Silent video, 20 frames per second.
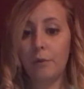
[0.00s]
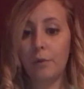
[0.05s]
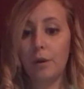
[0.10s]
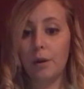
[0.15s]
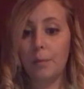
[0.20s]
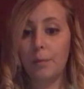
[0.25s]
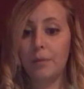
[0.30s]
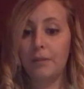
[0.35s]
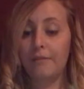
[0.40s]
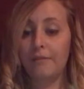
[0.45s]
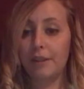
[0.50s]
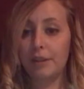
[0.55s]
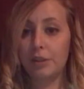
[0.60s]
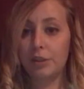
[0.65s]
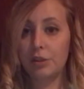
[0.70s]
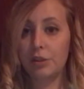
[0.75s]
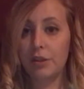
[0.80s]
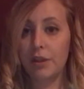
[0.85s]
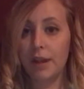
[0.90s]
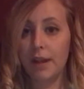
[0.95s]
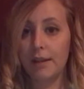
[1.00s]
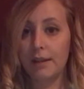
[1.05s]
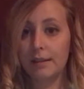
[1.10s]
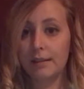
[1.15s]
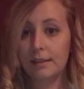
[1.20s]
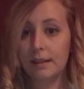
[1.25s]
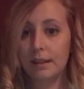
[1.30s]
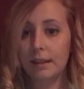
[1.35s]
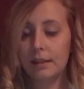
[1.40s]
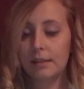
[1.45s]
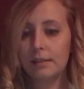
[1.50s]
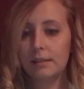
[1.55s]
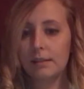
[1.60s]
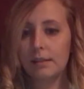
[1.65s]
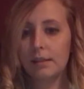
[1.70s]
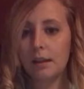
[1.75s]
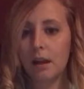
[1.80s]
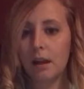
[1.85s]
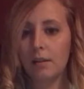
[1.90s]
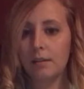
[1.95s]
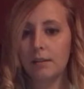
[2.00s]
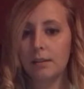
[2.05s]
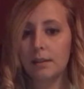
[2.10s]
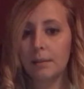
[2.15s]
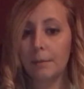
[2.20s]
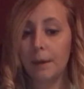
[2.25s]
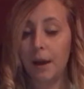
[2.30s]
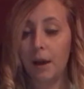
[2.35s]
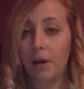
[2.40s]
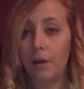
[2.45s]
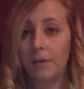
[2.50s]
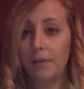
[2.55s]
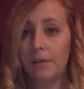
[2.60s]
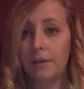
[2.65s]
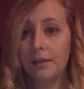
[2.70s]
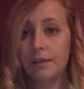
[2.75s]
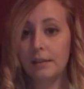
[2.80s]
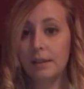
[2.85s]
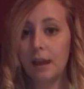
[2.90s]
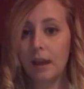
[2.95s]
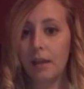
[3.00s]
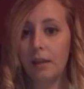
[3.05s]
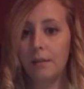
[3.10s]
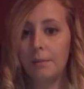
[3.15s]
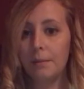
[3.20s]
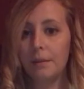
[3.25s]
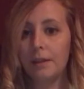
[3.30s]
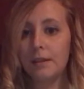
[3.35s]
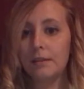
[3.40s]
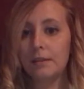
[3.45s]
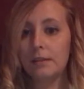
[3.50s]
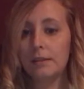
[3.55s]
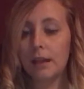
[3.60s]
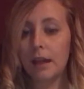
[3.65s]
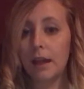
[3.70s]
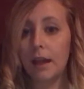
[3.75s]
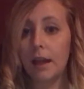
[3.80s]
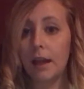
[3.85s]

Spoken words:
for Professional Excellence talks about these elements,